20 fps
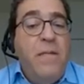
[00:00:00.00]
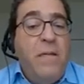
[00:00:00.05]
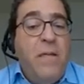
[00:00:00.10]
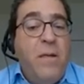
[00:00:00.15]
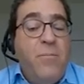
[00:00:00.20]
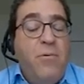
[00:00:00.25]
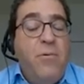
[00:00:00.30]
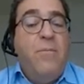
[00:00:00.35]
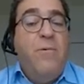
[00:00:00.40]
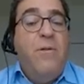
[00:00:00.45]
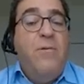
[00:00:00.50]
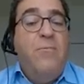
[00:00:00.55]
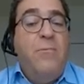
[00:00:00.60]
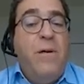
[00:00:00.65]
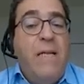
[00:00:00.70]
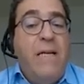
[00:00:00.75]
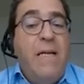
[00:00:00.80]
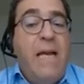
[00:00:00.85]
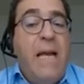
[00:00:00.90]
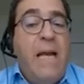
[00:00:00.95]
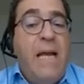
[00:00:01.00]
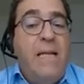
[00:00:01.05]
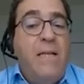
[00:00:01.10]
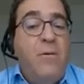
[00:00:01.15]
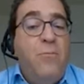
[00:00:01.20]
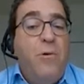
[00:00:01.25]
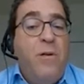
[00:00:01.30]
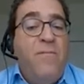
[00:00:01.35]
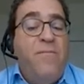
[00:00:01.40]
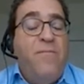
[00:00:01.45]
The unemployment rate in
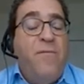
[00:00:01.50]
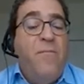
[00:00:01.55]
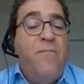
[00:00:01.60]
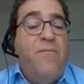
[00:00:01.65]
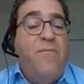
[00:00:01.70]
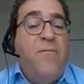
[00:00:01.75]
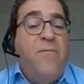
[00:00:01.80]
Canada went from